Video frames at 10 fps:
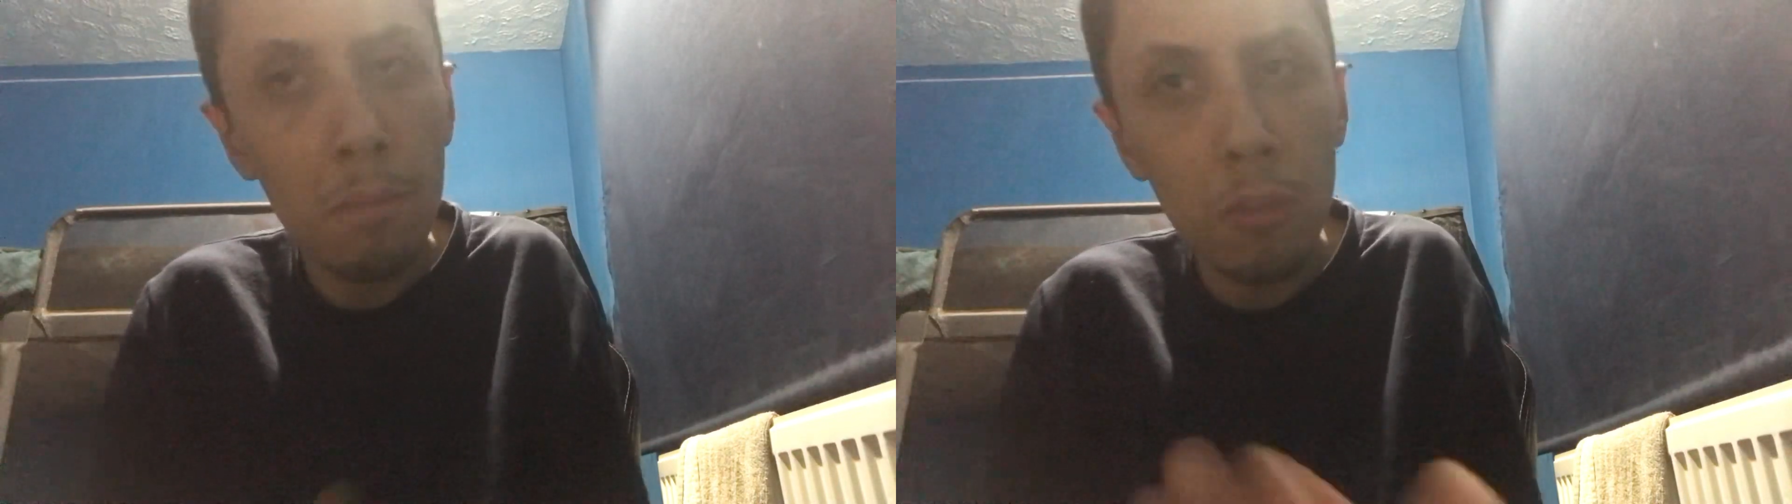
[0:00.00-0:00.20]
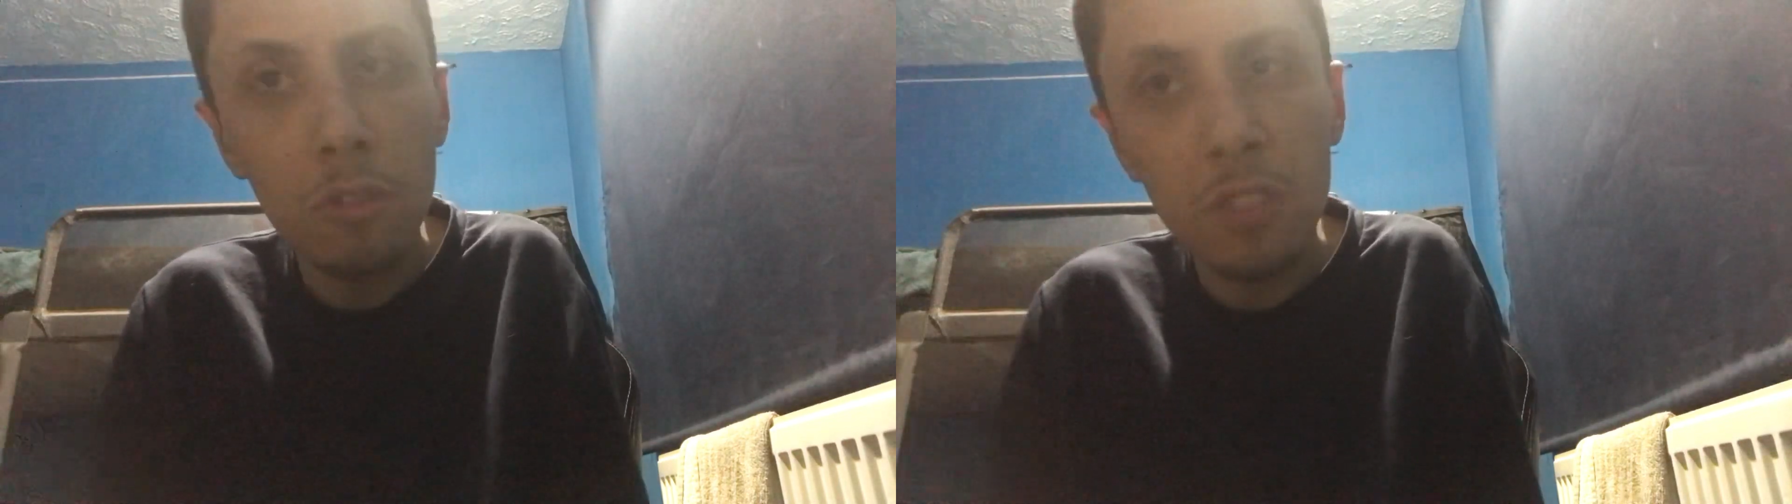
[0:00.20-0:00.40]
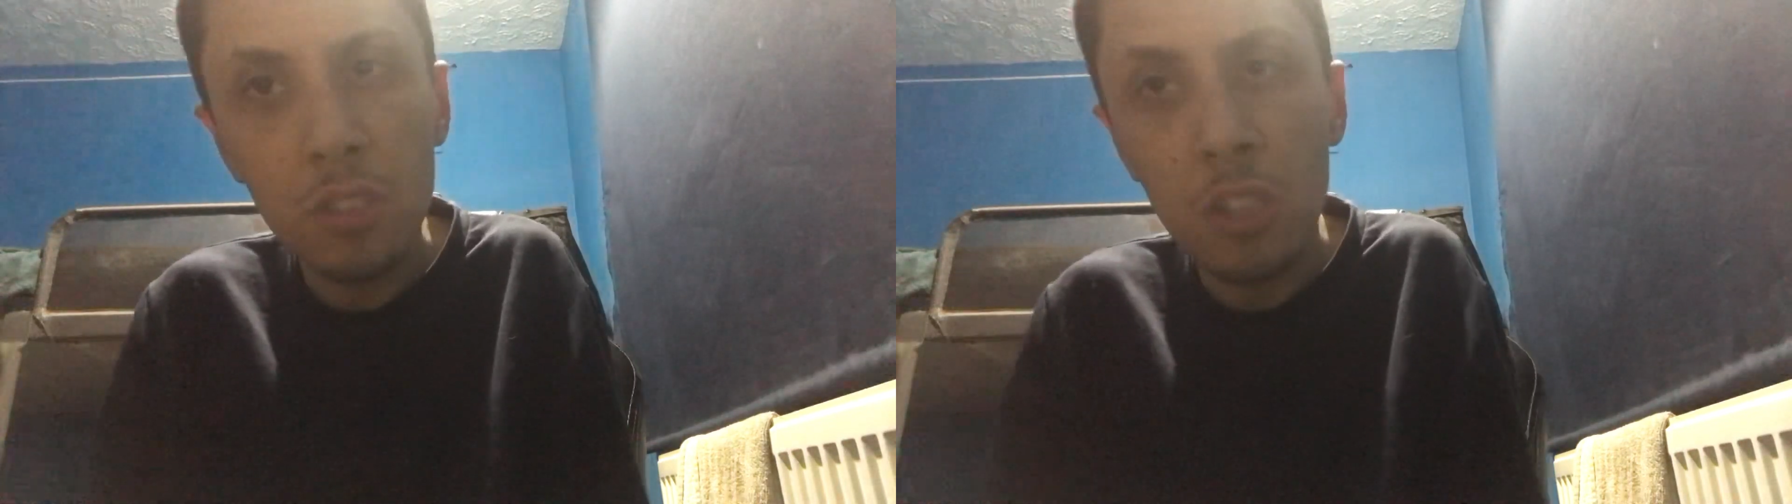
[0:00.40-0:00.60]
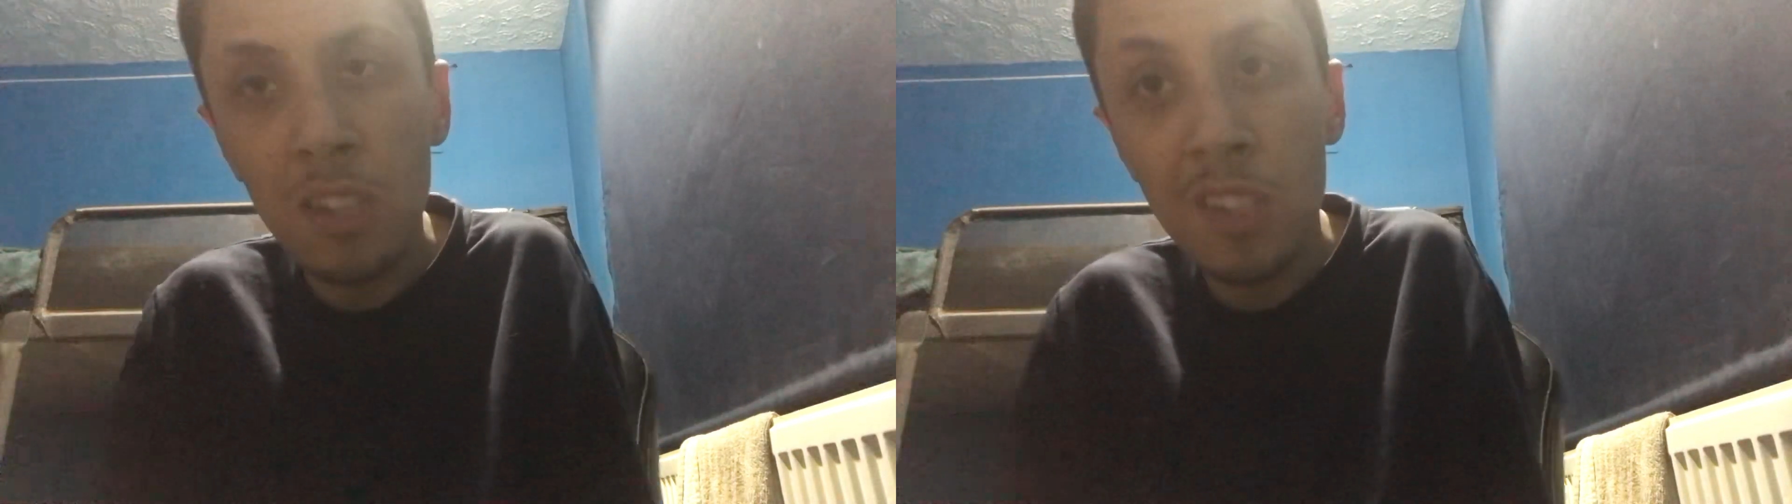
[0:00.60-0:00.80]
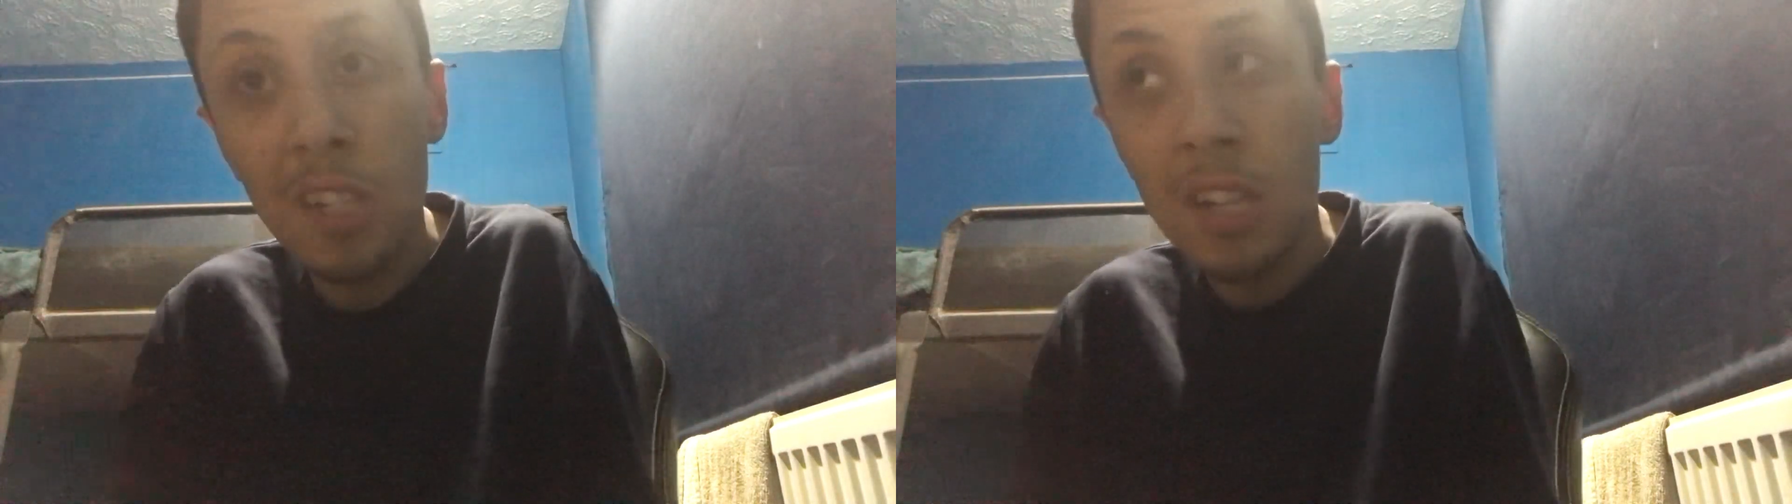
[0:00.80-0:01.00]
losing
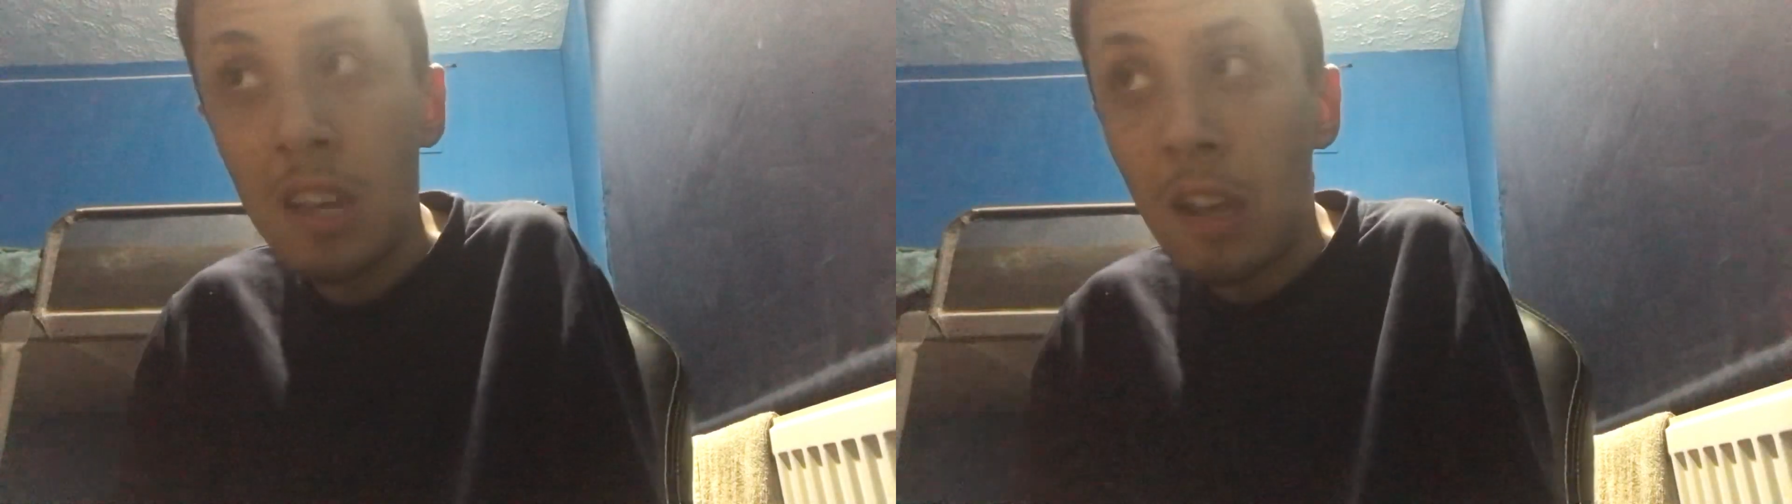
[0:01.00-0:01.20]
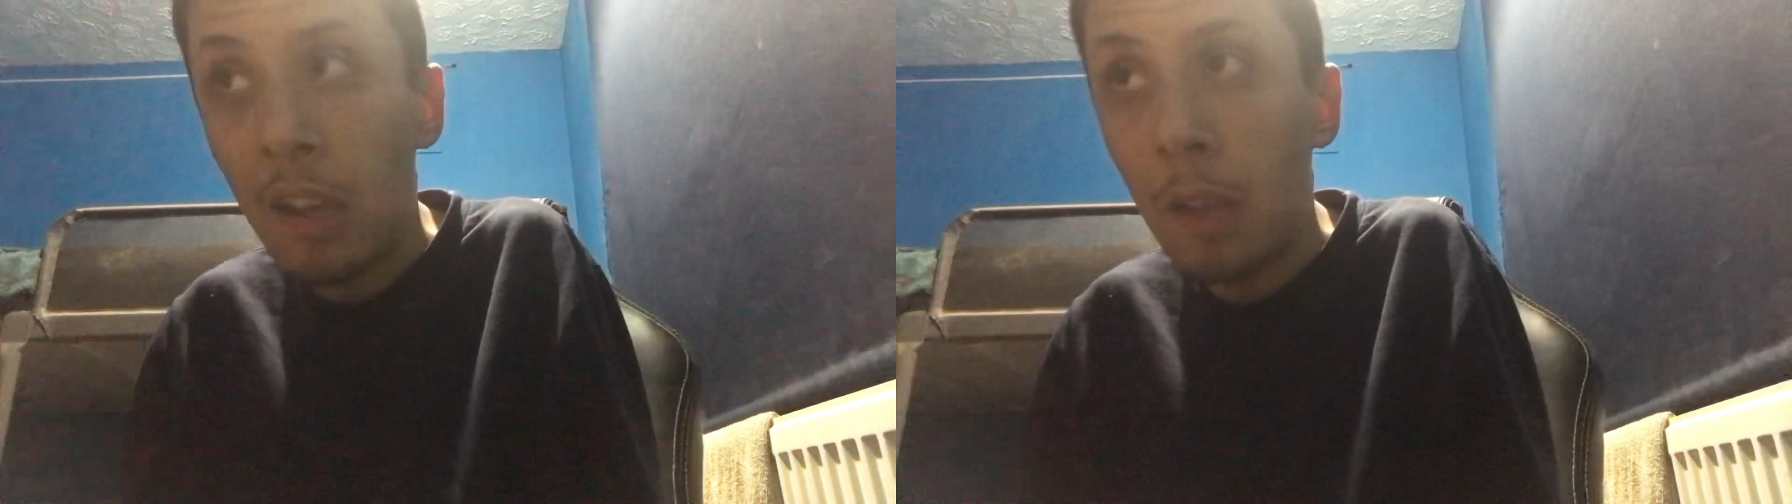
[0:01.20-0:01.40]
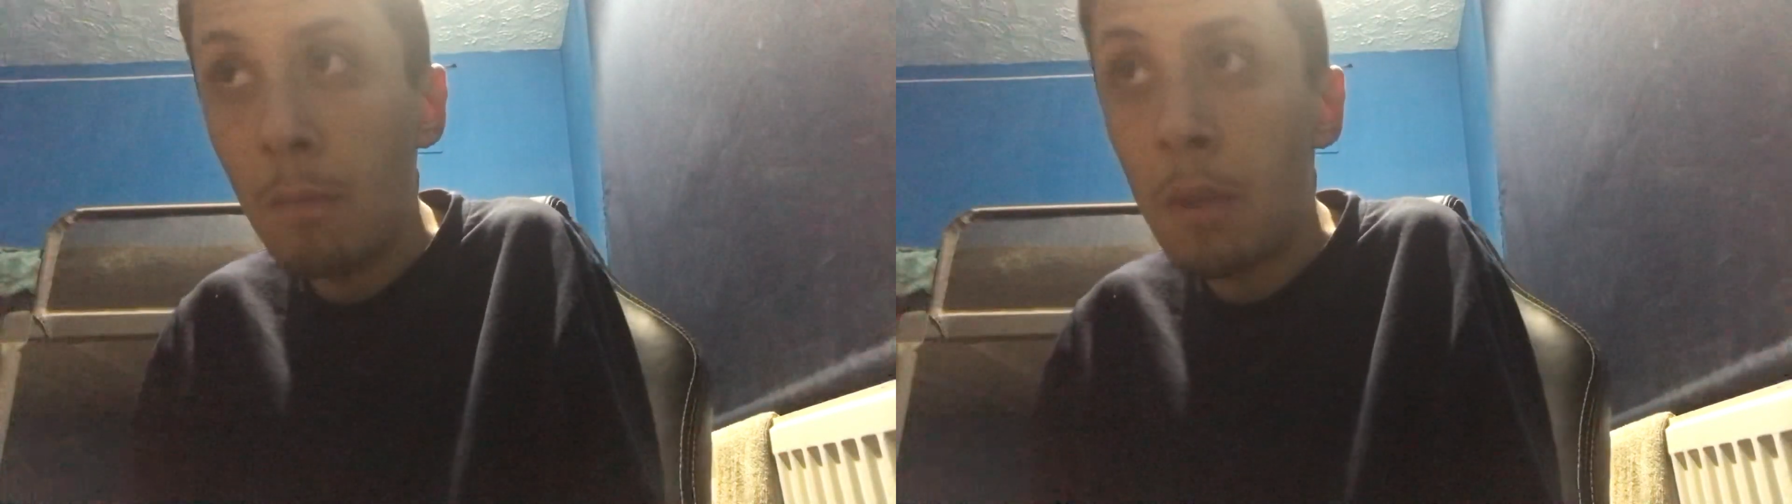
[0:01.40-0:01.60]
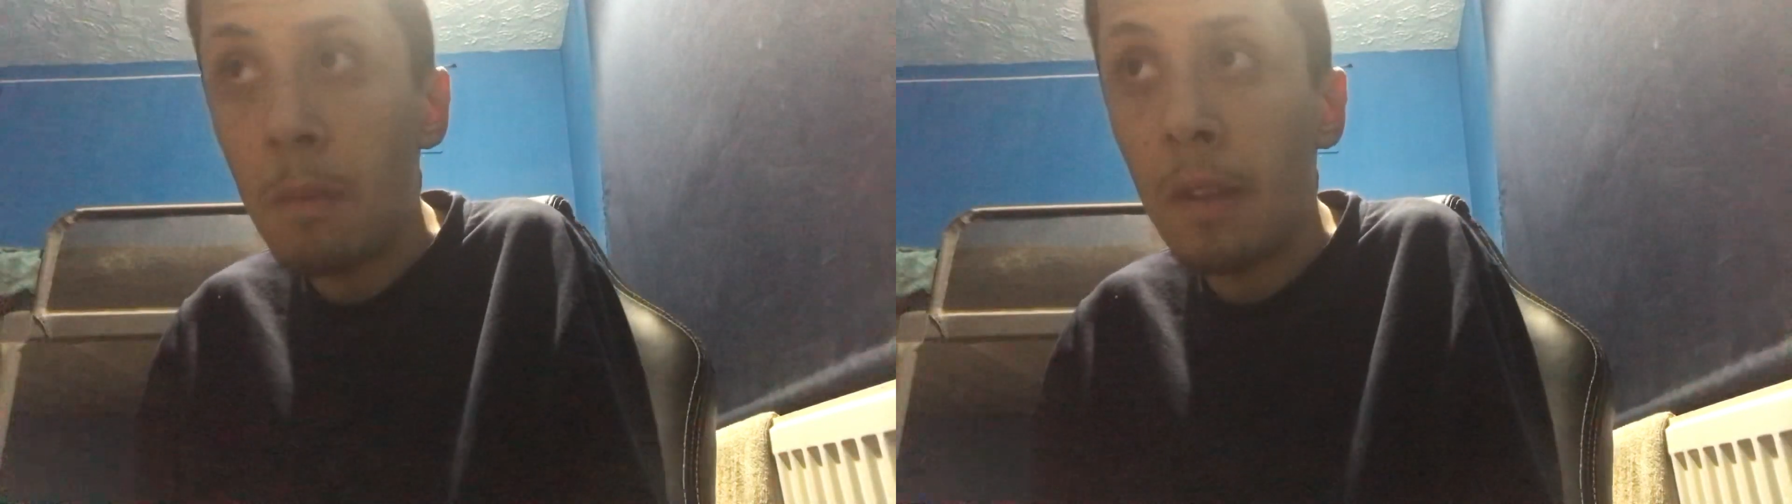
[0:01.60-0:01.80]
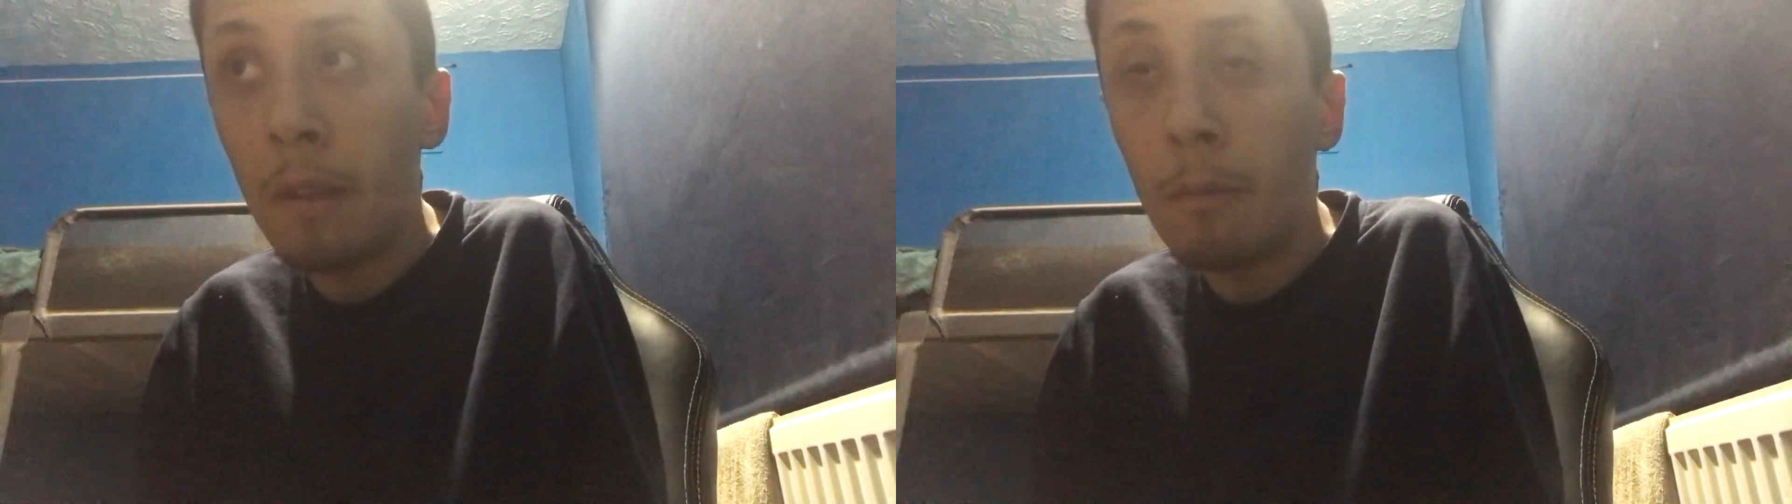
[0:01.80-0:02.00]
today, maybe